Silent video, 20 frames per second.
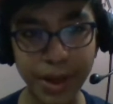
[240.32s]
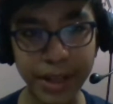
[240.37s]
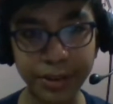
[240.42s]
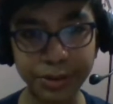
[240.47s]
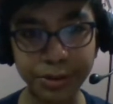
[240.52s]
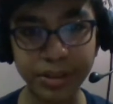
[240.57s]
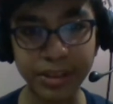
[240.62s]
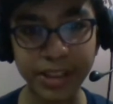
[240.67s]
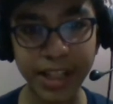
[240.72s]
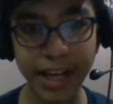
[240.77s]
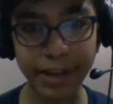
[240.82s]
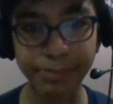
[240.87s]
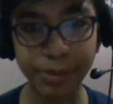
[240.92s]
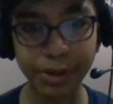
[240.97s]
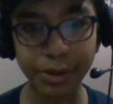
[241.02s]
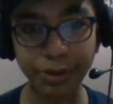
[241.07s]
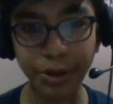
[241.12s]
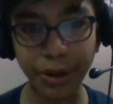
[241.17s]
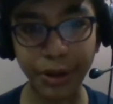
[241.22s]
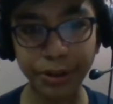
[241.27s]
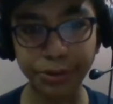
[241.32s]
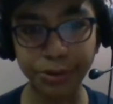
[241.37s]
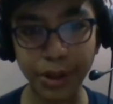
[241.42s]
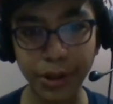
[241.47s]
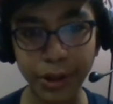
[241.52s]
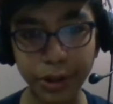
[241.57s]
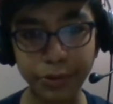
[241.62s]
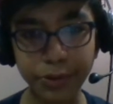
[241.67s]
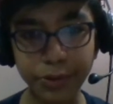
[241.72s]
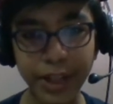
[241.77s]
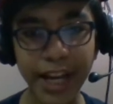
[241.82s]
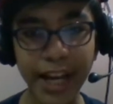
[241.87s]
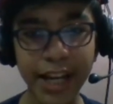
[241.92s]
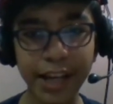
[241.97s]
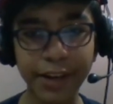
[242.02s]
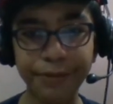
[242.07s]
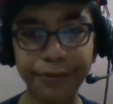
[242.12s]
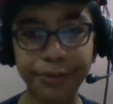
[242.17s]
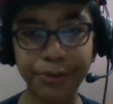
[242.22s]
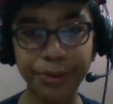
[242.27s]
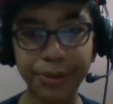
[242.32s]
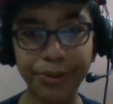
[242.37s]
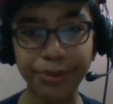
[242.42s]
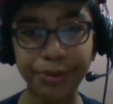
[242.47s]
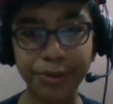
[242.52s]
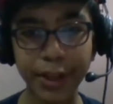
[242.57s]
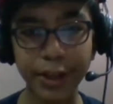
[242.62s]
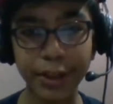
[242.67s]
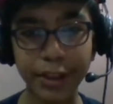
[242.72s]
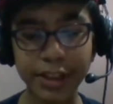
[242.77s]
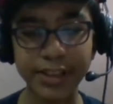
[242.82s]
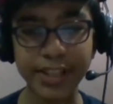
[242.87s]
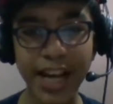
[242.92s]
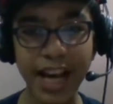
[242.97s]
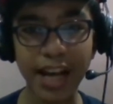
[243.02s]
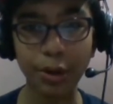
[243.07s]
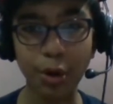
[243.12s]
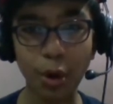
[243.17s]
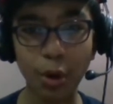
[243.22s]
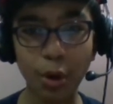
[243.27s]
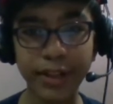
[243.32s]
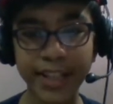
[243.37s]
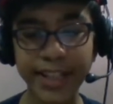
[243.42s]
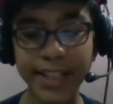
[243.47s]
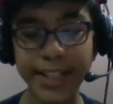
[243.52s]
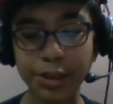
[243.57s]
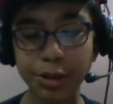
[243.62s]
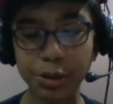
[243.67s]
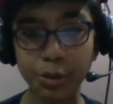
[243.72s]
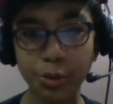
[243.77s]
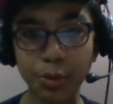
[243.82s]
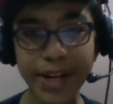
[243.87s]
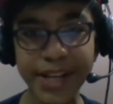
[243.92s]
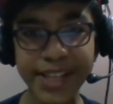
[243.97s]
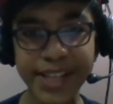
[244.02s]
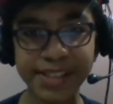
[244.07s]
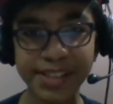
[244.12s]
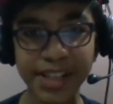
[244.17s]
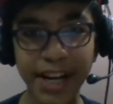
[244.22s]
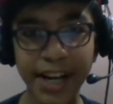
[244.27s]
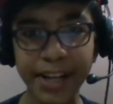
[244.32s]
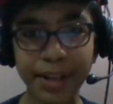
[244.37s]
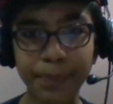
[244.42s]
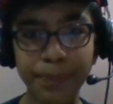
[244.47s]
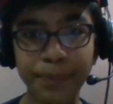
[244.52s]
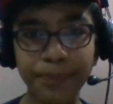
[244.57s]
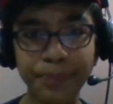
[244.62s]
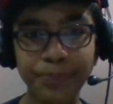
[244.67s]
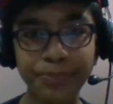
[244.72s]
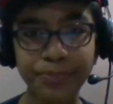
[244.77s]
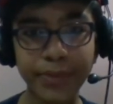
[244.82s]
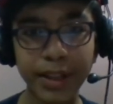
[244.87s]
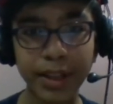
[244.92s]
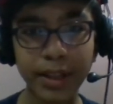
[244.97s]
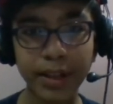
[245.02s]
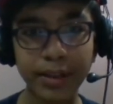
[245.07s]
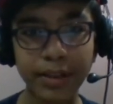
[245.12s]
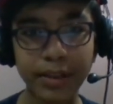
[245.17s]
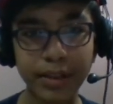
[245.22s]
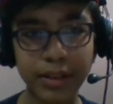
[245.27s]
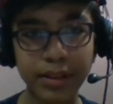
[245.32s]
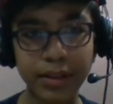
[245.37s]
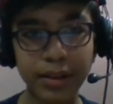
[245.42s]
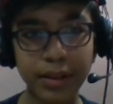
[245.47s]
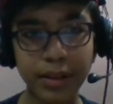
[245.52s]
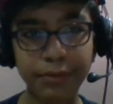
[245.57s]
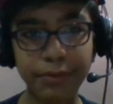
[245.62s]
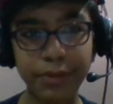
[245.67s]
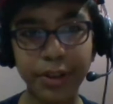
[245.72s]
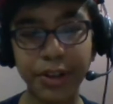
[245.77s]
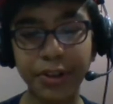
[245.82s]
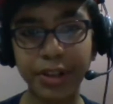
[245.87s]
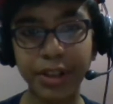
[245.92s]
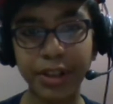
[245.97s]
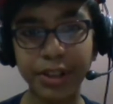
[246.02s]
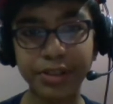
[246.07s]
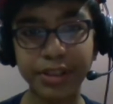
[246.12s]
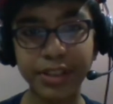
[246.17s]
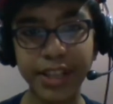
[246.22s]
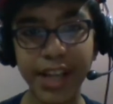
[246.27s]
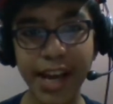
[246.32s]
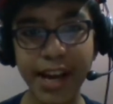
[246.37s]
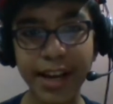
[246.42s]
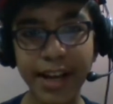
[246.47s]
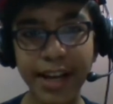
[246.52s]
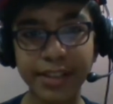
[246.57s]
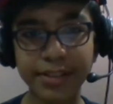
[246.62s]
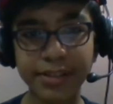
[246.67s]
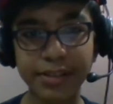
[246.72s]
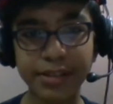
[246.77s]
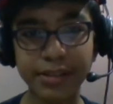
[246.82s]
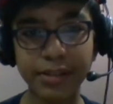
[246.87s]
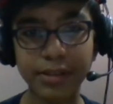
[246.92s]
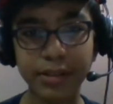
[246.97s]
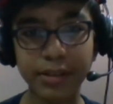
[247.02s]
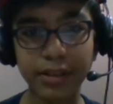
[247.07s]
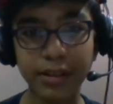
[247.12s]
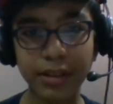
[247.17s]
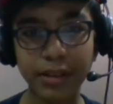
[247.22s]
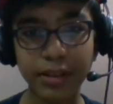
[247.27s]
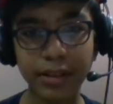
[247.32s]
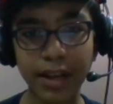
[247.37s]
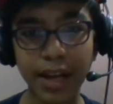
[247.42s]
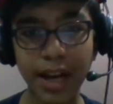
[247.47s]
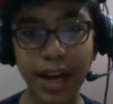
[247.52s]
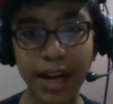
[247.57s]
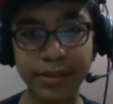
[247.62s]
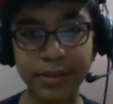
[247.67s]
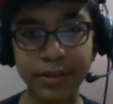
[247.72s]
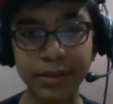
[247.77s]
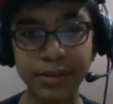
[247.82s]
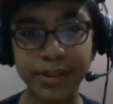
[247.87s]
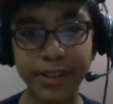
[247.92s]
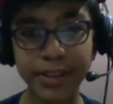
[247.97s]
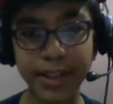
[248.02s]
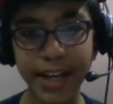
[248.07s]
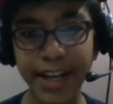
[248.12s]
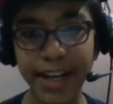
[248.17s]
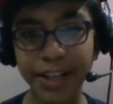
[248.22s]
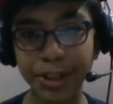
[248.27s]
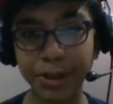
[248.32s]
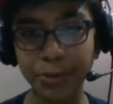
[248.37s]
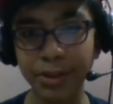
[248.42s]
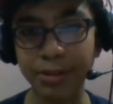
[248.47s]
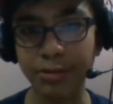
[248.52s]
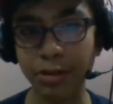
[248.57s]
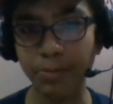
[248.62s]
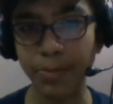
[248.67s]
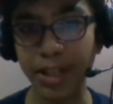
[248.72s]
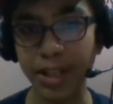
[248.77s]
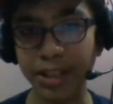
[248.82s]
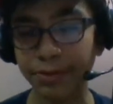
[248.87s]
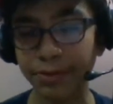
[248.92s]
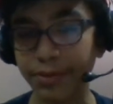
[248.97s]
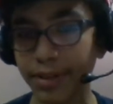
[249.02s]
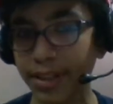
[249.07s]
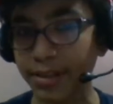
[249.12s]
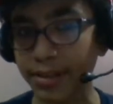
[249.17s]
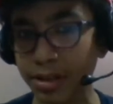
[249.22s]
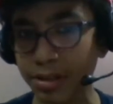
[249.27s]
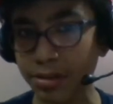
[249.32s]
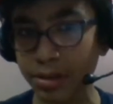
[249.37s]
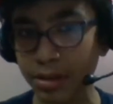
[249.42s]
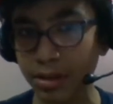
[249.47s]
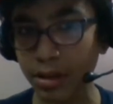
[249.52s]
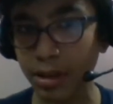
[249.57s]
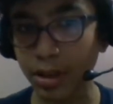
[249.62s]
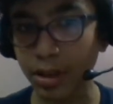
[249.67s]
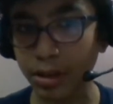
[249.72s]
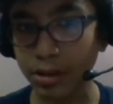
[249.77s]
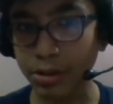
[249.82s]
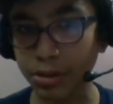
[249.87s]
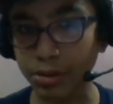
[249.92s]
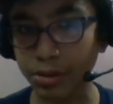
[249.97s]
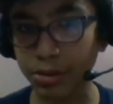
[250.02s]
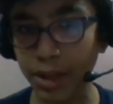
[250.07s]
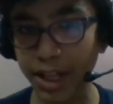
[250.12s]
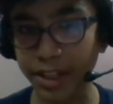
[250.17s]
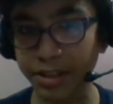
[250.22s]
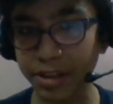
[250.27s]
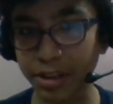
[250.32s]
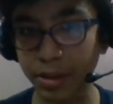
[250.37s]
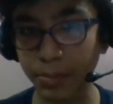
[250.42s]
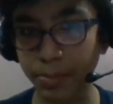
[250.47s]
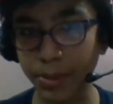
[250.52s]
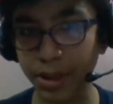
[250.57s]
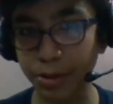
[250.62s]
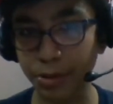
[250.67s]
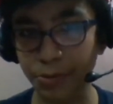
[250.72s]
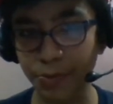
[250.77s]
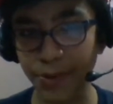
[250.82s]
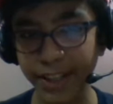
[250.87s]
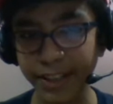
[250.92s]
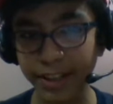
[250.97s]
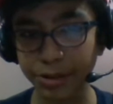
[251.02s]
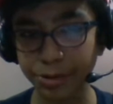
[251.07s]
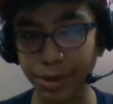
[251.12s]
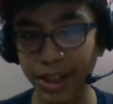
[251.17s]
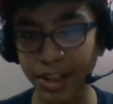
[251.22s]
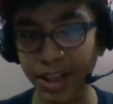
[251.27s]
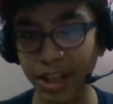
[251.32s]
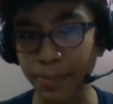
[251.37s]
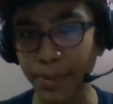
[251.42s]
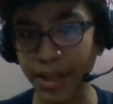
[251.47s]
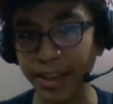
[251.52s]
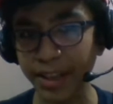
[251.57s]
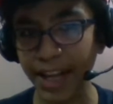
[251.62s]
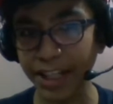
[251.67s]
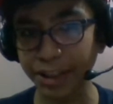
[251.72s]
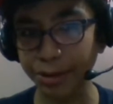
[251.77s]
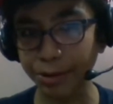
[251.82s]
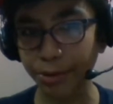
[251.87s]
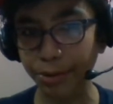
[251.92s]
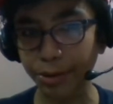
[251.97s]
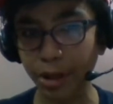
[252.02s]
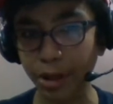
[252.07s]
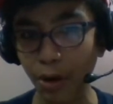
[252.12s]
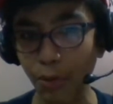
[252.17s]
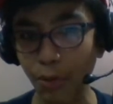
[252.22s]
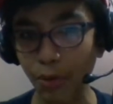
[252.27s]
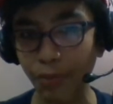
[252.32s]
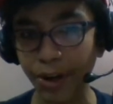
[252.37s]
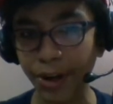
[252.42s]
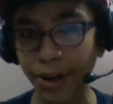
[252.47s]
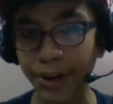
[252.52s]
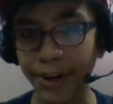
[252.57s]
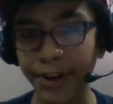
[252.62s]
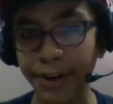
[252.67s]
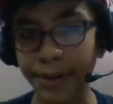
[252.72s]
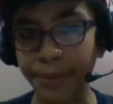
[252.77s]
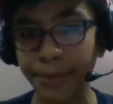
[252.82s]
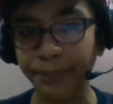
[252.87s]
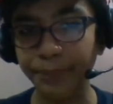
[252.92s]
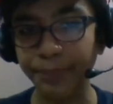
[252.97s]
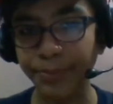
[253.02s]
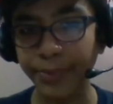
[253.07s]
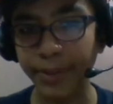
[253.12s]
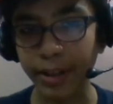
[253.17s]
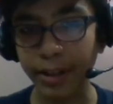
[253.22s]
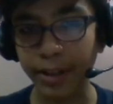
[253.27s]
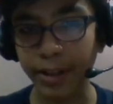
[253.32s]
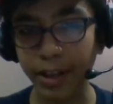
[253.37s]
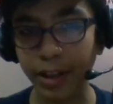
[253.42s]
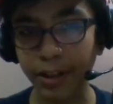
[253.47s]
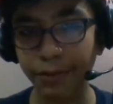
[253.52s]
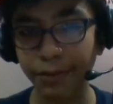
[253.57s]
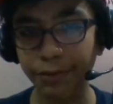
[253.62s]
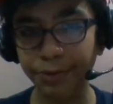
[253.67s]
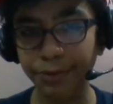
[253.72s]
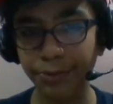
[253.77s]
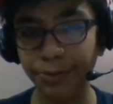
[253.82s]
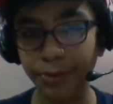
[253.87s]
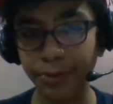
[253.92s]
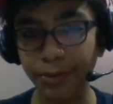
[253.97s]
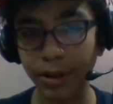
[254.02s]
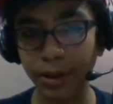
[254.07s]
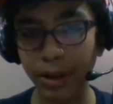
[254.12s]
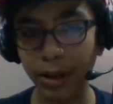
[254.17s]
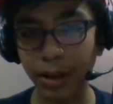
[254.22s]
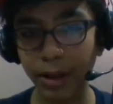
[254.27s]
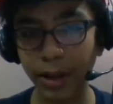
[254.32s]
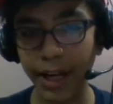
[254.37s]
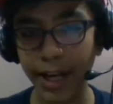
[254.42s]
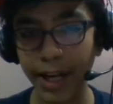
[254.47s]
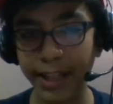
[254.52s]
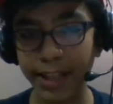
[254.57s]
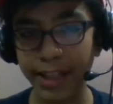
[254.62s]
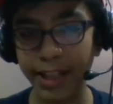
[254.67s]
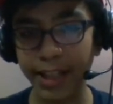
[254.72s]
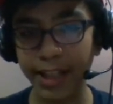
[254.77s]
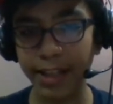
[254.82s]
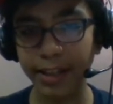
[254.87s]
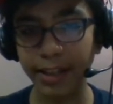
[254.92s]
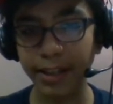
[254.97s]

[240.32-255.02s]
to attack me over here, so I'll go with a4, try and attack on his queen side, where his king has castled. a3, so makes a weakness. So I see the b3 weakness. So I think my knight should go over here. If any